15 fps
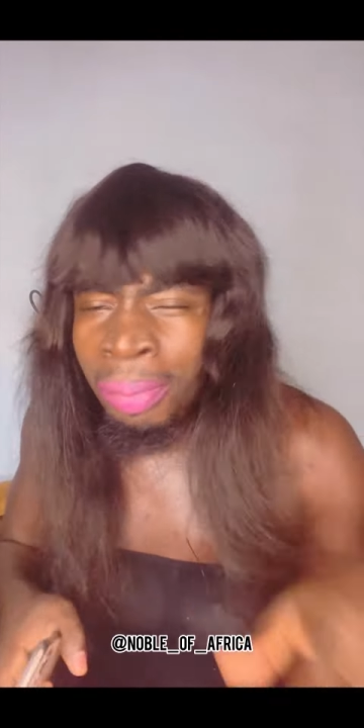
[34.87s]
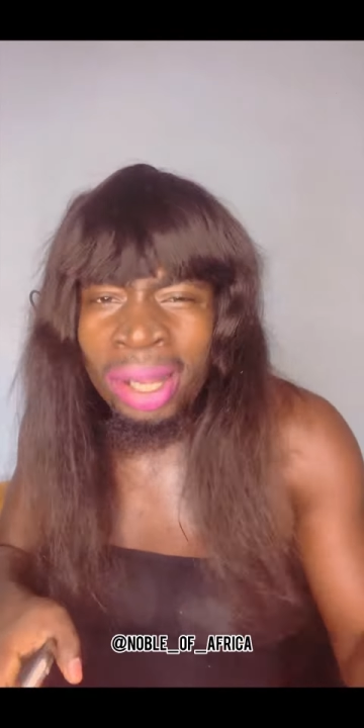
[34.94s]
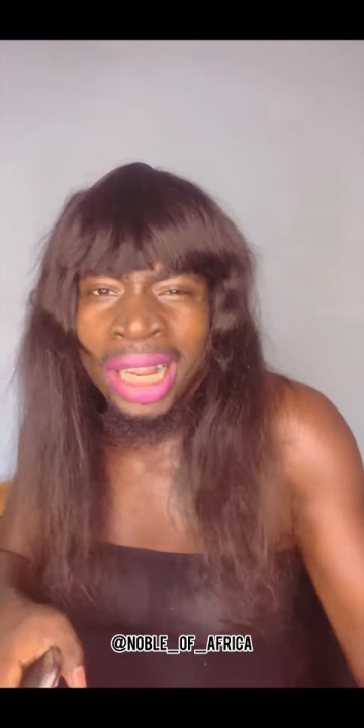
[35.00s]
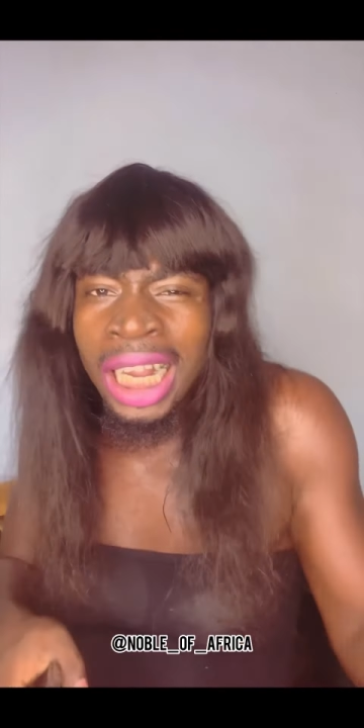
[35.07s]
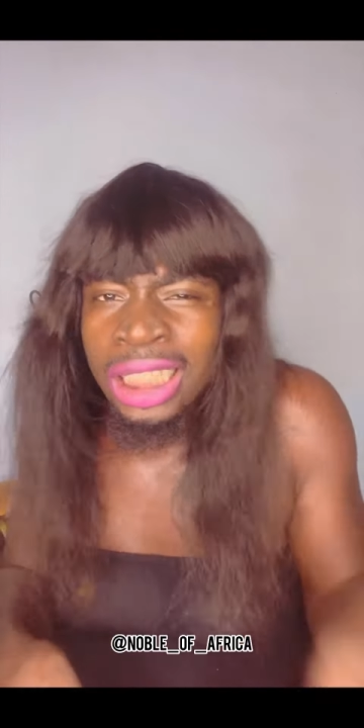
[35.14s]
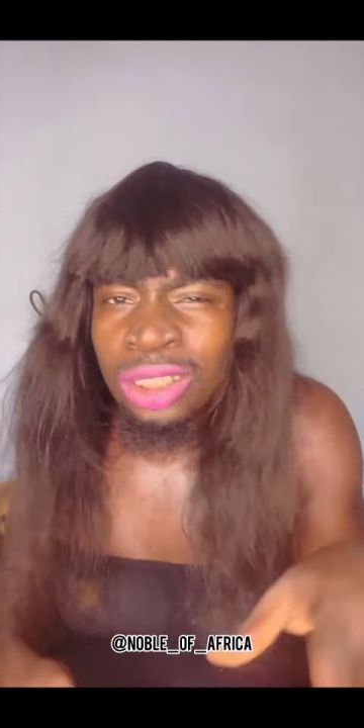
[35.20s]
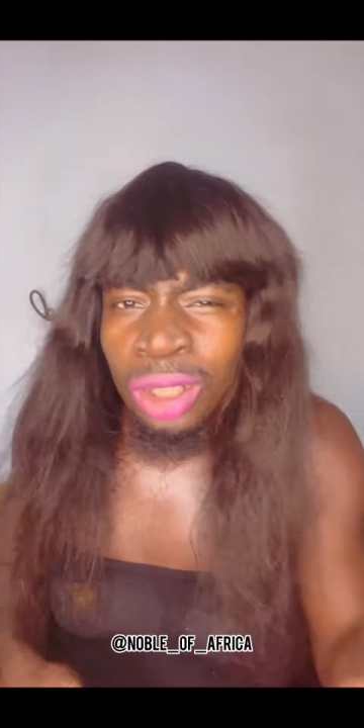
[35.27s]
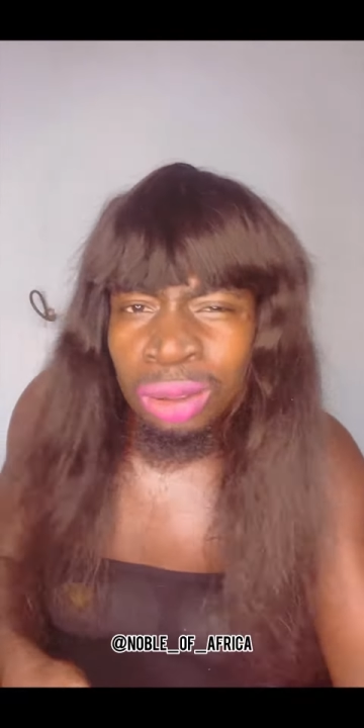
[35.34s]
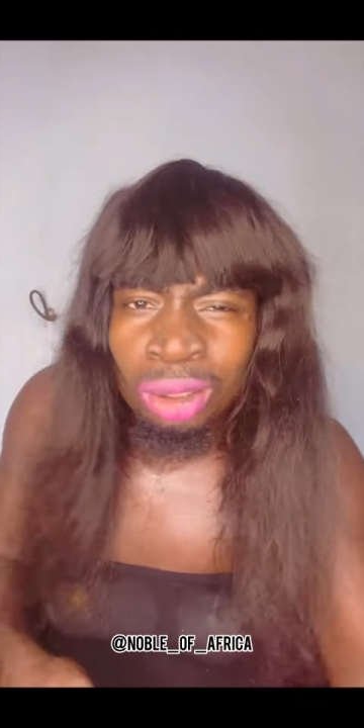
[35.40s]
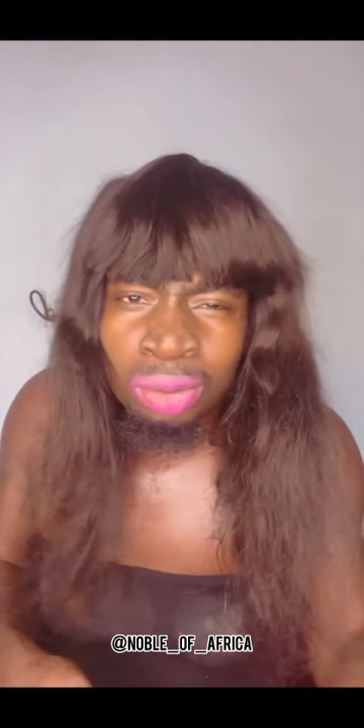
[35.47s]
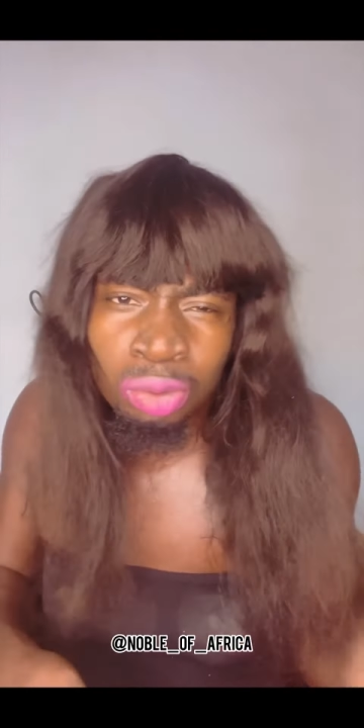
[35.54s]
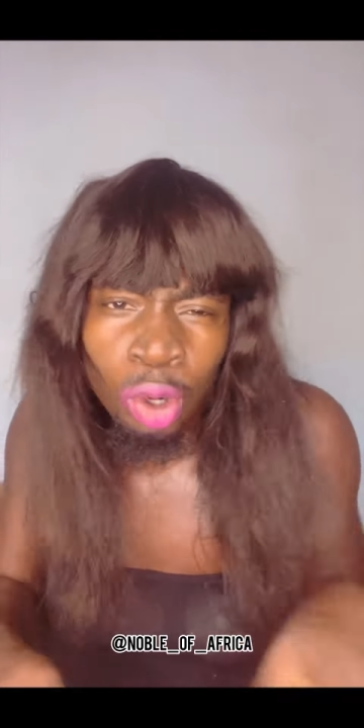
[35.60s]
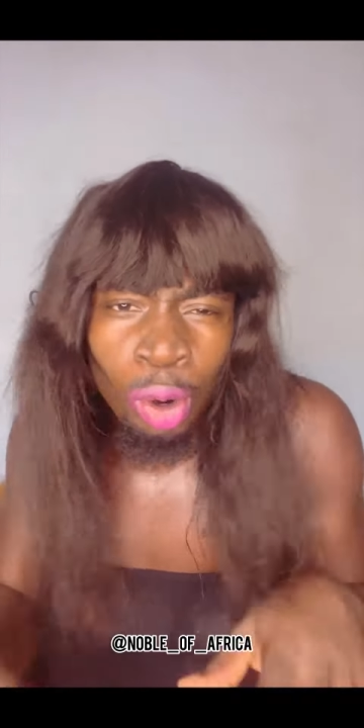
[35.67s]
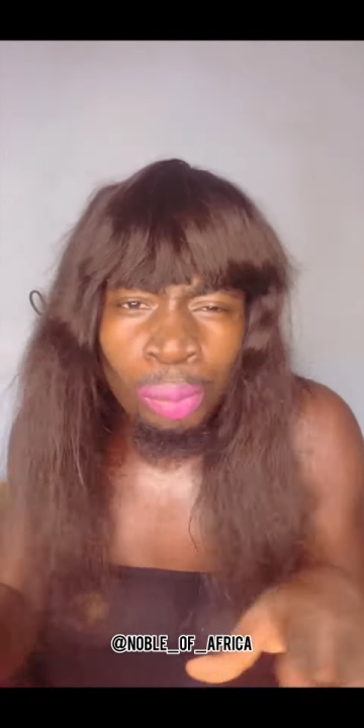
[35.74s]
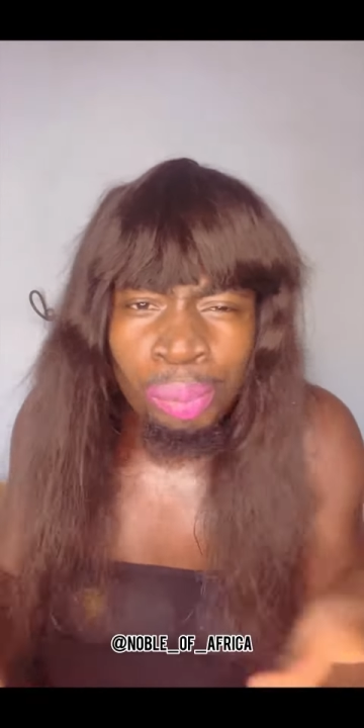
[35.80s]
Make I just
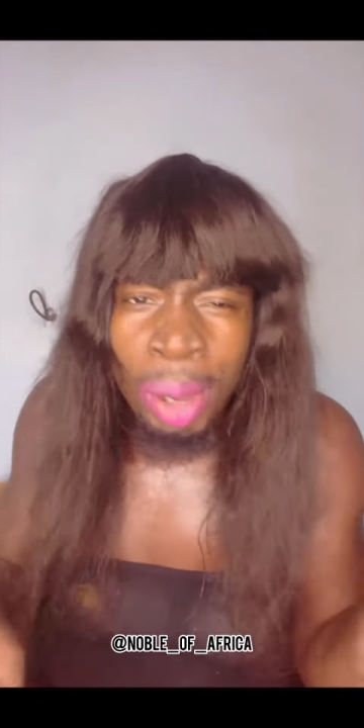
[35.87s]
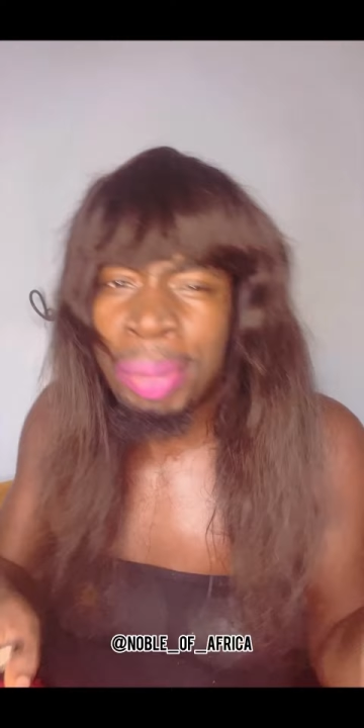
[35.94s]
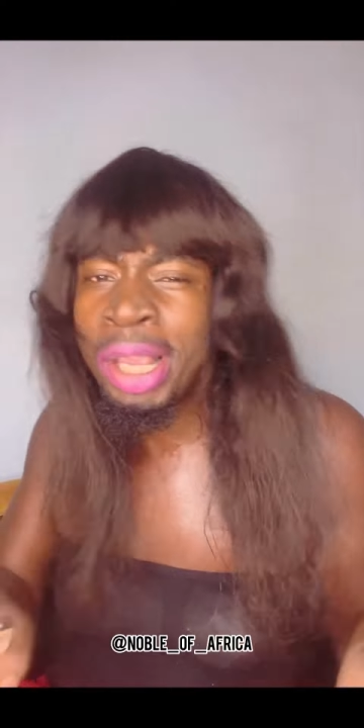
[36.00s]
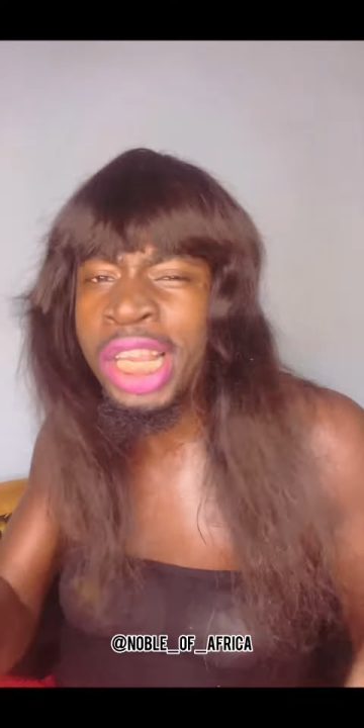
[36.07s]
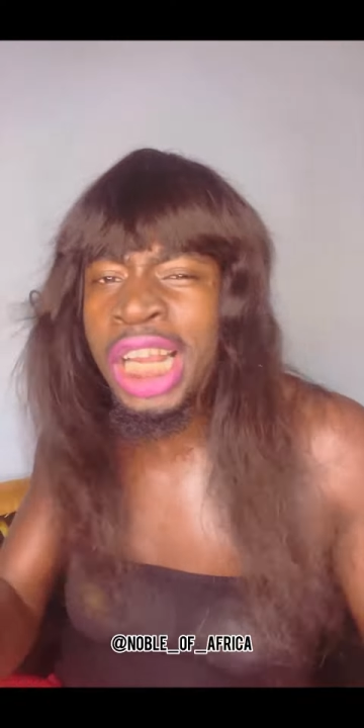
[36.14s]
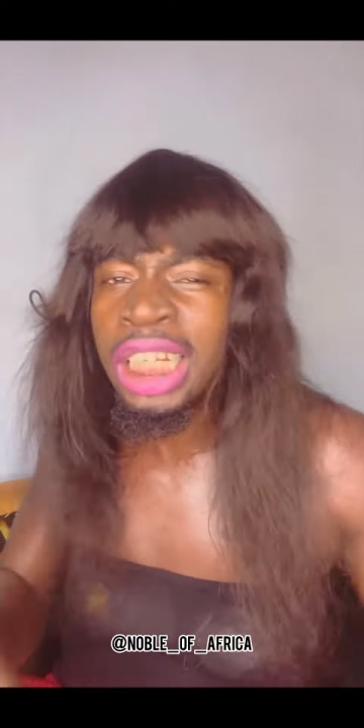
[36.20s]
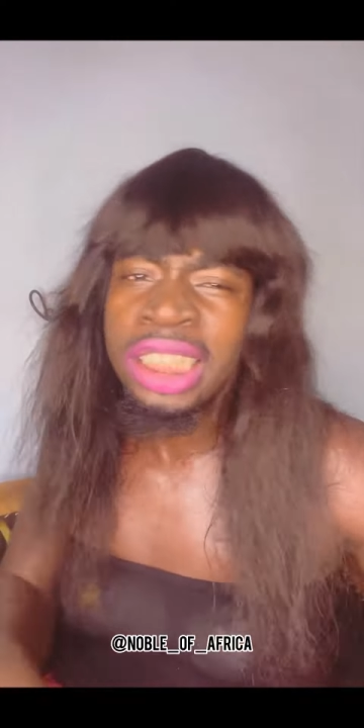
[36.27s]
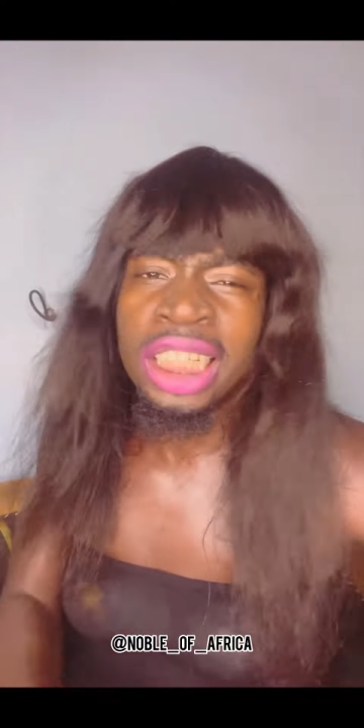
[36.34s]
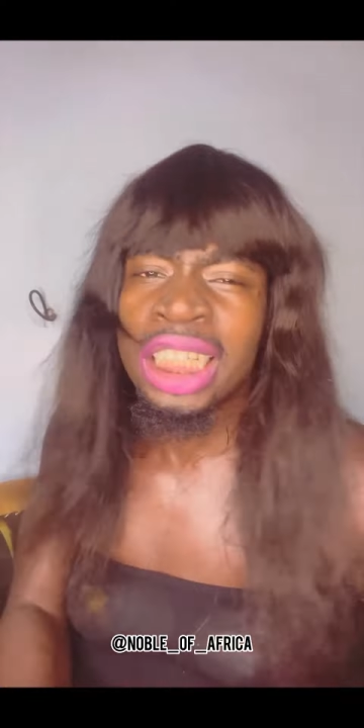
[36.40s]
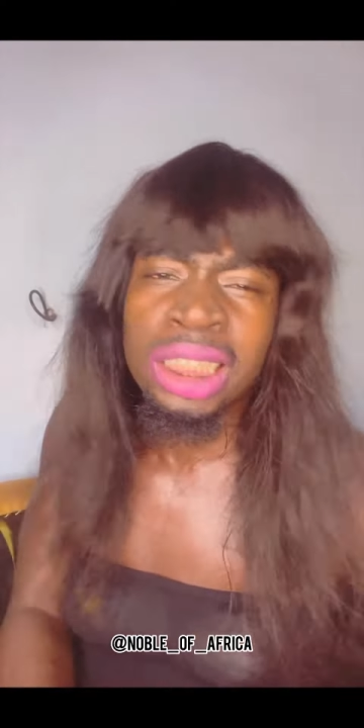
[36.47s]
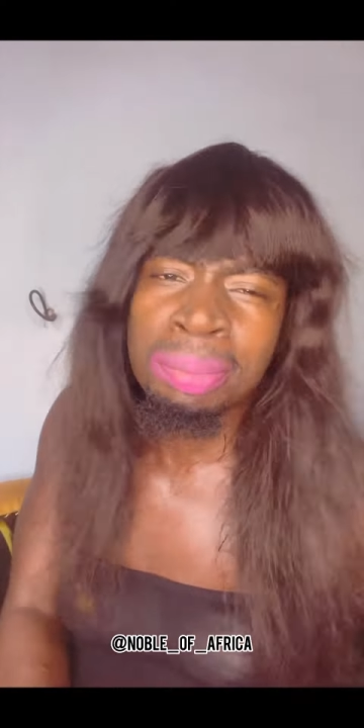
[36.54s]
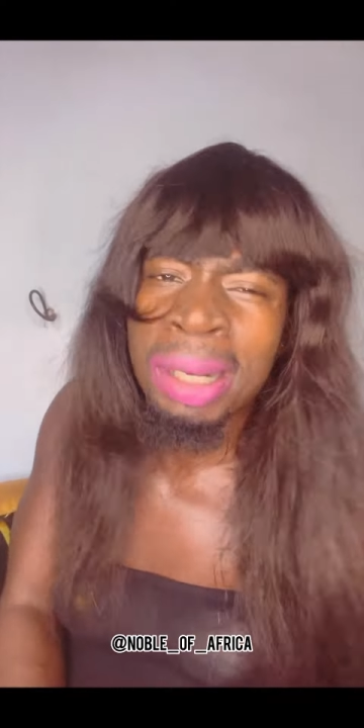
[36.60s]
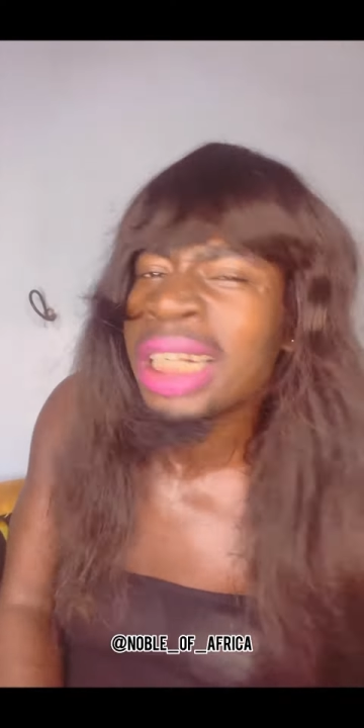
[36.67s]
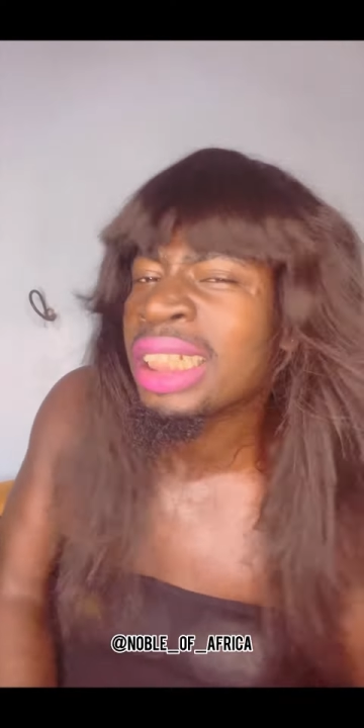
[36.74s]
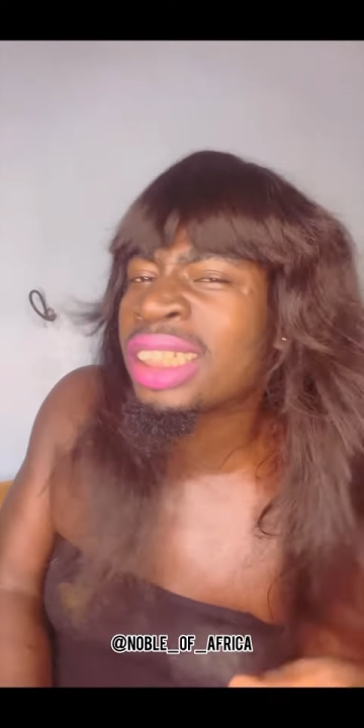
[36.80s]
for baby girl
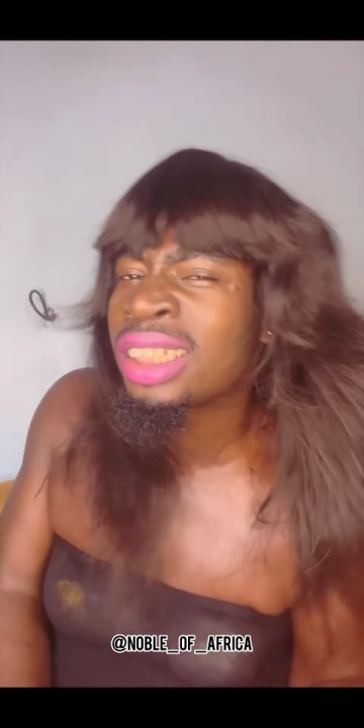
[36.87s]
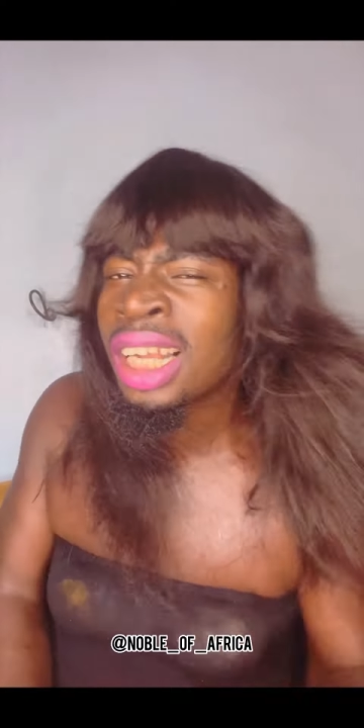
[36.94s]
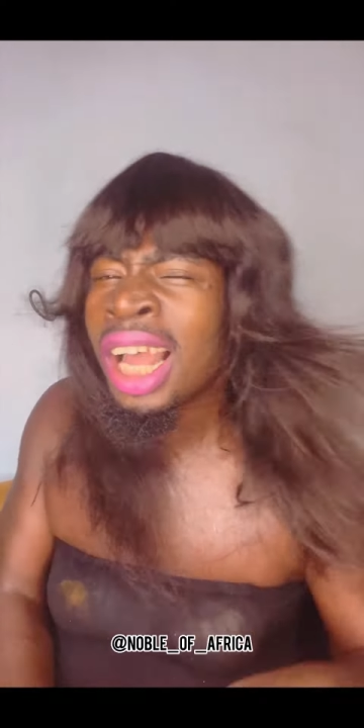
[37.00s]
treatment.